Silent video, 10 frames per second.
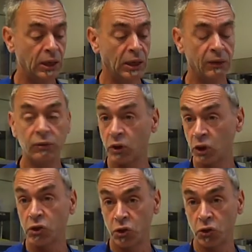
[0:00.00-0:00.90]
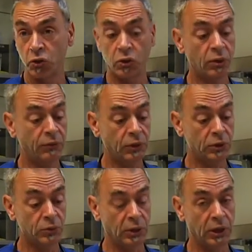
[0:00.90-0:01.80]
And if you're not sure, or if you
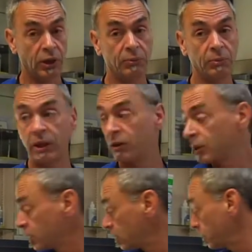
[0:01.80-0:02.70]
just want to help them out a little